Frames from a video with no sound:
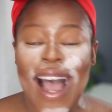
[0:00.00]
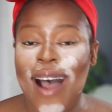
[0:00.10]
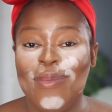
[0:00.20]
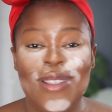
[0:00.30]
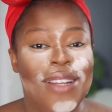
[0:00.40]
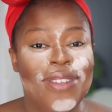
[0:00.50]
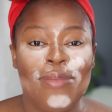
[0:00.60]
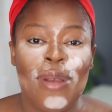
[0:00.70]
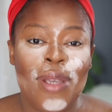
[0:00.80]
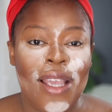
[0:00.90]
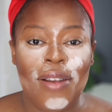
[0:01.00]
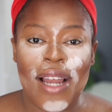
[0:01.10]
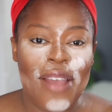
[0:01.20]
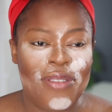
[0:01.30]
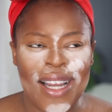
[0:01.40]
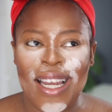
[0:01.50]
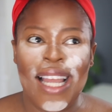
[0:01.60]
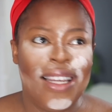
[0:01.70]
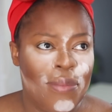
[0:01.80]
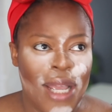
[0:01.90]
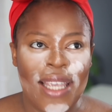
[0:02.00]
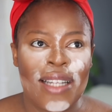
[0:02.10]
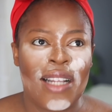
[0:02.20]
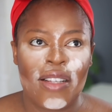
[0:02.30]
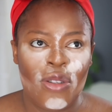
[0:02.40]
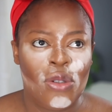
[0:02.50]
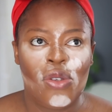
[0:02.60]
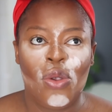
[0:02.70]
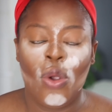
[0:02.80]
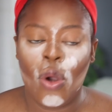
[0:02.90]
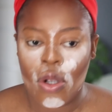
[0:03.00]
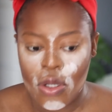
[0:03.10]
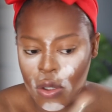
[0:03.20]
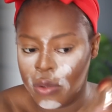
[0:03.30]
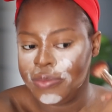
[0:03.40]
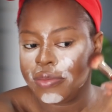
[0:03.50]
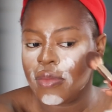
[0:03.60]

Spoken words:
I'm still living the baby girl life. Clearly, my kids are still too young, so